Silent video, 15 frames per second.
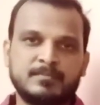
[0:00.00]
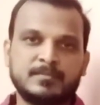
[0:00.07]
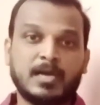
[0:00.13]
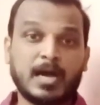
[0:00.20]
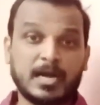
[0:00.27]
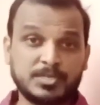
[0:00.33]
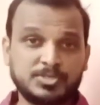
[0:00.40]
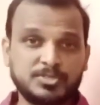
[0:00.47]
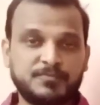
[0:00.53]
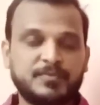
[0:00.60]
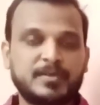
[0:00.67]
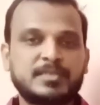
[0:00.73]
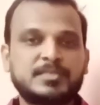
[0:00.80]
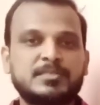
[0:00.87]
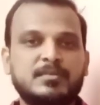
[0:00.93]
Heart should
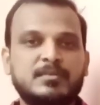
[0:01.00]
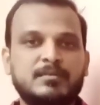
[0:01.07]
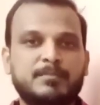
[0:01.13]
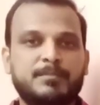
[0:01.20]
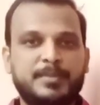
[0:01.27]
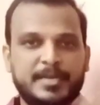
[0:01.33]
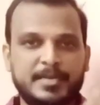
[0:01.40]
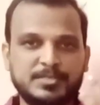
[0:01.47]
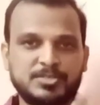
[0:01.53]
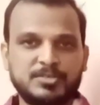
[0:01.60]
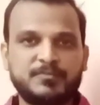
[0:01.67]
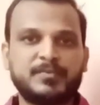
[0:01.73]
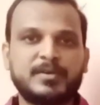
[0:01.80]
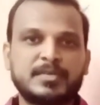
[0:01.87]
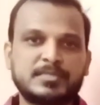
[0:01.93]
function, brain should
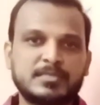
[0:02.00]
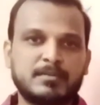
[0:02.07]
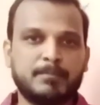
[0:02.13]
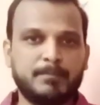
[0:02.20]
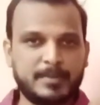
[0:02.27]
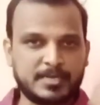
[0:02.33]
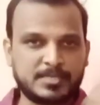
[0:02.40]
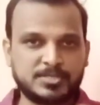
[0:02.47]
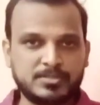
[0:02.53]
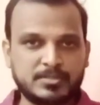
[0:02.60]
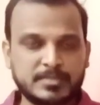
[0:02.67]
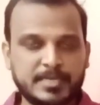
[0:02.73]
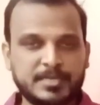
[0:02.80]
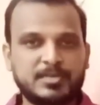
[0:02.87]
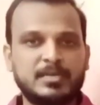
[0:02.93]
function, blood should
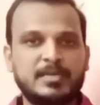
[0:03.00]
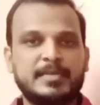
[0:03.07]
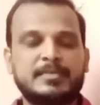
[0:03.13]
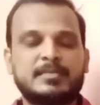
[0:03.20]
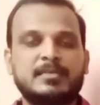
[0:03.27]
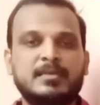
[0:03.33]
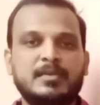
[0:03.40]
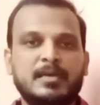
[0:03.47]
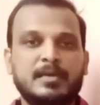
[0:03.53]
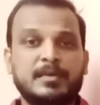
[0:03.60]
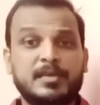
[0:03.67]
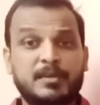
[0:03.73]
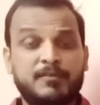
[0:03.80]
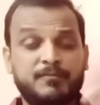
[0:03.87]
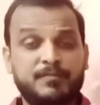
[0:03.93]
circulate.
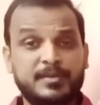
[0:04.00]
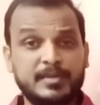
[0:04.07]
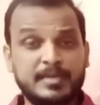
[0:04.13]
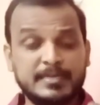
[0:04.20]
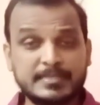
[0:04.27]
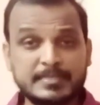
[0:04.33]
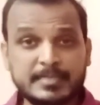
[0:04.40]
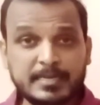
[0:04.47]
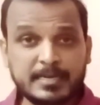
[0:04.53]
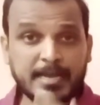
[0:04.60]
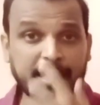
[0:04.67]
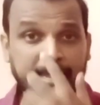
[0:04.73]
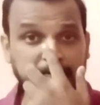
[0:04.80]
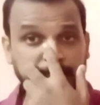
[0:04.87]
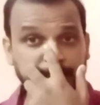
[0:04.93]
Every internal
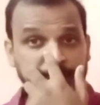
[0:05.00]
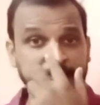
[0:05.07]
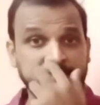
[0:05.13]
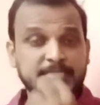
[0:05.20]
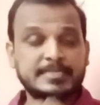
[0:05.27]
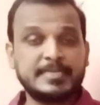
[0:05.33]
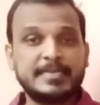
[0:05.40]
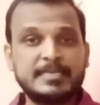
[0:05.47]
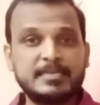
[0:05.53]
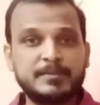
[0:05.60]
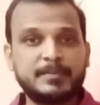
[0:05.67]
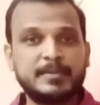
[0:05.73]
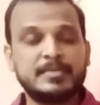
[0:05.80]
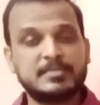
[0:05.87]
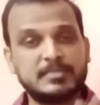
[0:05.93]
activity is taking
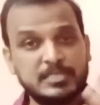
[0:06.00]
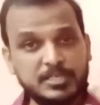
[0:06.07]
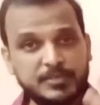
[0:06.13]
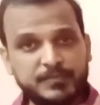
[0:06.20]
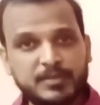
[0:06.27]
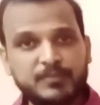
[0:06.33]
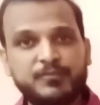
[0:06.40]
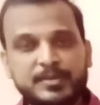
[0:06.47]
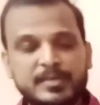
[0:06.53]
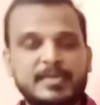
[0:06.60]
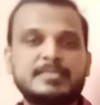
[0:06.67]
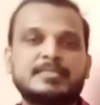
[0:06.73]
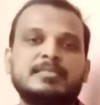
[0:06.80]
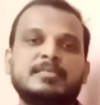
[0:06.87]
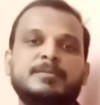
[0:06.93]
place even we are
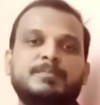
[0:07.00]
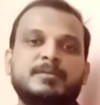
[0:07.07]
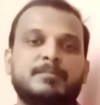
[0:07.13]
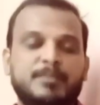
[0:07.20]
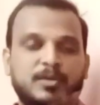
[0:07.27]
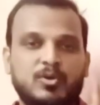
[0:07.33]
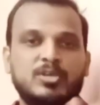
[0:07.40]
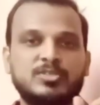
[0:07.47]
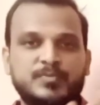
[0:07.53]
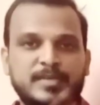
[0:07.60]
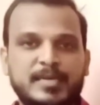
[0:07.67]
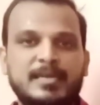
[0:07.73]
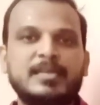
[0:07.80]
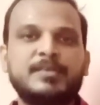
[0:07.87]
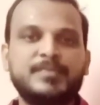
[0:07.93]
sleeping, because we
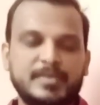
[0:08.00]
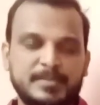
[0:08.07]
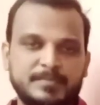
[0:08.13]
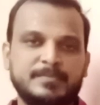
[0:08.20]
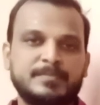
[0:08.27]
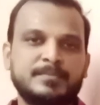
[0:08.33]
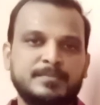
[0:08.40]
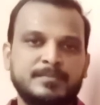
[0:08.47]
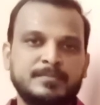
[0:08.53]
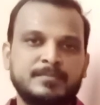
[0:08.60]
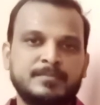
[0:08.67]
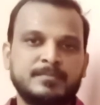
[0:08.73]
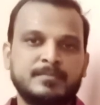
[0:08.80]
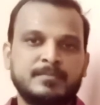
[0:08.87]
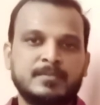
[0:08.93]
are living.
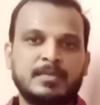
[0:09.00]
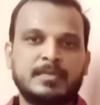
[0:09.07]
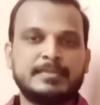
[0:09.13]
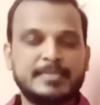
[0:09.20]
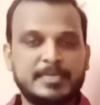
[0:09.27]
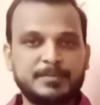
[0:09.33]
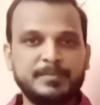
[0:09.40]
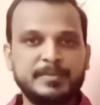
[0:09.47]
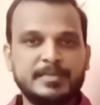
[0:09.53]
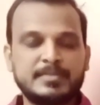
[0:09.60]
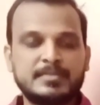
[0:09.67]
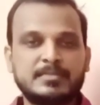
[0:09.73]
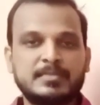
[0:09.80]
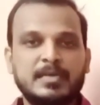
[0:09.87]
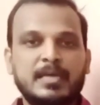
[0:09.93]
That
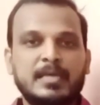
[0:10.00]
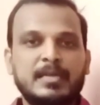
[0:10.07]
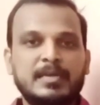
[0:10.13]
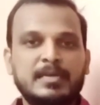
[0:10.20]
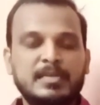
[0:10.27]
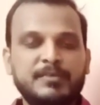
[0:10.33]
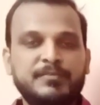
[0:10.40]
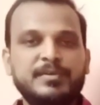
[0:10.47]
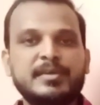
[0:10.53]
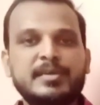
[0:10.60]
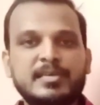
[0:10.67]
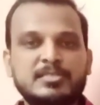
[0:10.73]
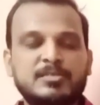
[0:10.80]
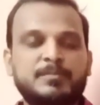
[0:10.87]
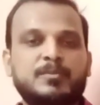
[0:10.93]
means living
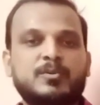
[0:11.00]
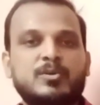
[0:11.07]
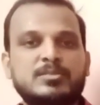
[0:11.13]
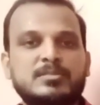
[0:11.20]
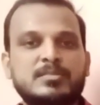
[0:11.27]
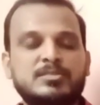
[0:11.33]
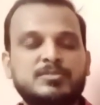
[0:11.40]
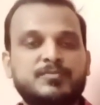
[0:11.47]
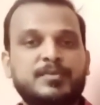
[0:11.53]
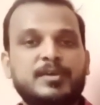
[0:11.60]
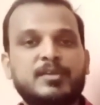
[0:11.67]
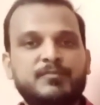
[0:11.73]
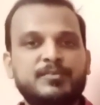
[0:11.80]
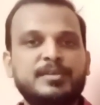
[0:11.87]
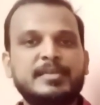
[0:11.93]
is a process
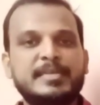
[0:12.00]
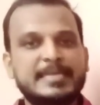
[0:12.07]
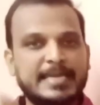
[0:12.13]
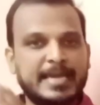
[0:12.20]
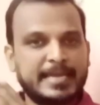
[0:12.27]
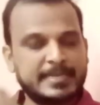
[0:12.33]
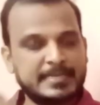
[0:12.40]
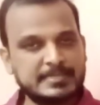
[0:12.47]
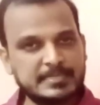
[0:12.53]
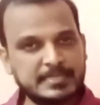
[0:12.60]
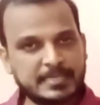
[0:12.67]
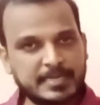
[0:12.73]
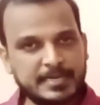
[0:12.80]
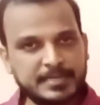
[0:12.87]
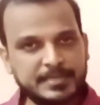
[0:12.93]
where we need energy
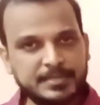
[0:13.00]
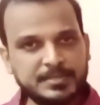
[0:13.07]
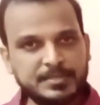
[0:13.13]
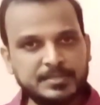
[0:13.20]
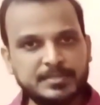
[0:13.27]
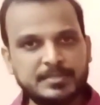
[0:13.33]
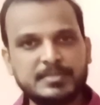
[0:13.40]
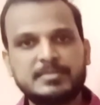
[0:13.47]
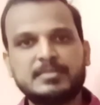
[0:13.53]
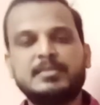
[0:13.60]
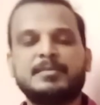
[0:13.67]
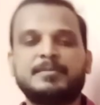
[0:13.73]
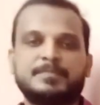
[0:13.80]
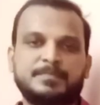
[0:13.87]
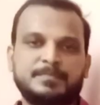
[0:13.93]
continuously.